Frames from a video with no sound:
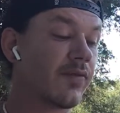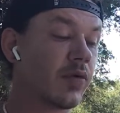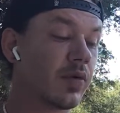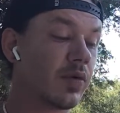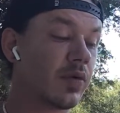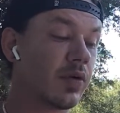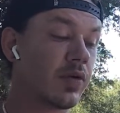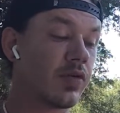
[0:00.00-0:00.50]

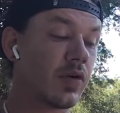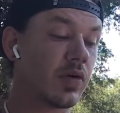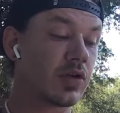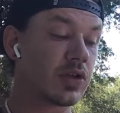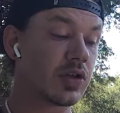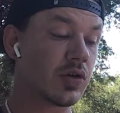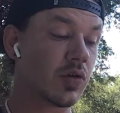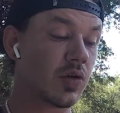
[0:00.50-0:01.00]
Yet, for
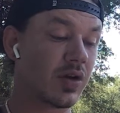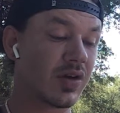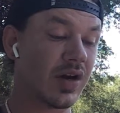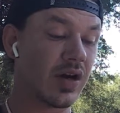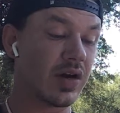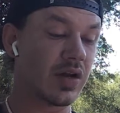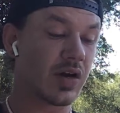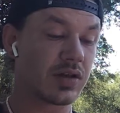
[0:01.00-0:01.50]
those
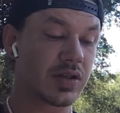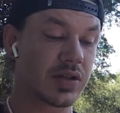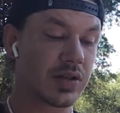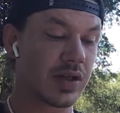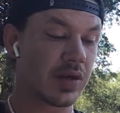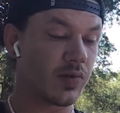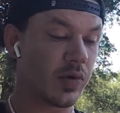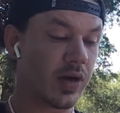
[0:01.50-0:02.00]
who are not
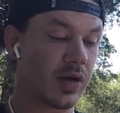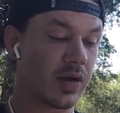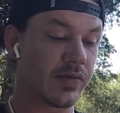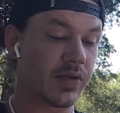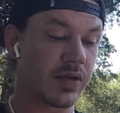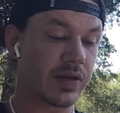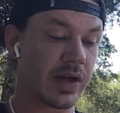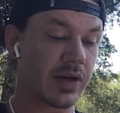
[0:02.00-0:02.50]
consciously
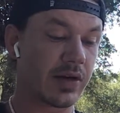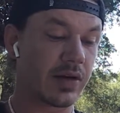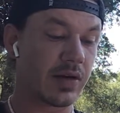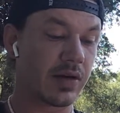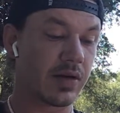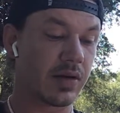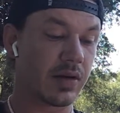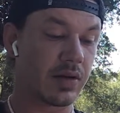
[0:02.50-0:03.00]
aware of the
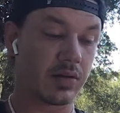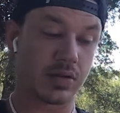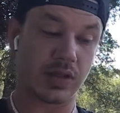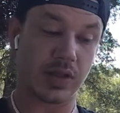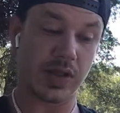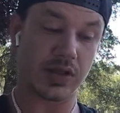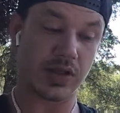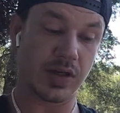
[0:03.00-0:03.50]

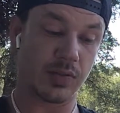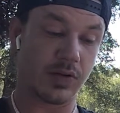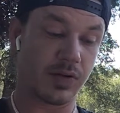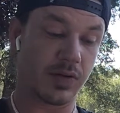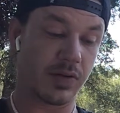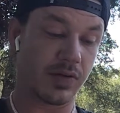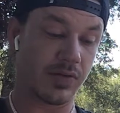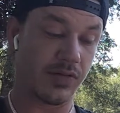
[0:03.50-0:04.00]

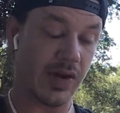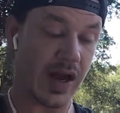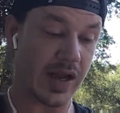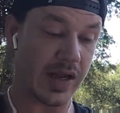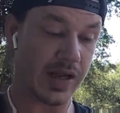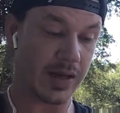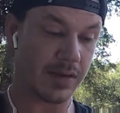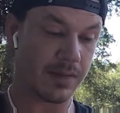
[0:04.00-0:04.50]
letter/number
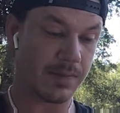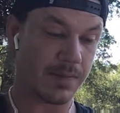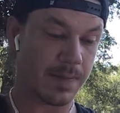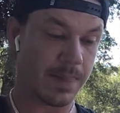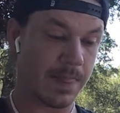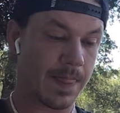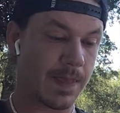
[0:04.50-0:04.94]
phi,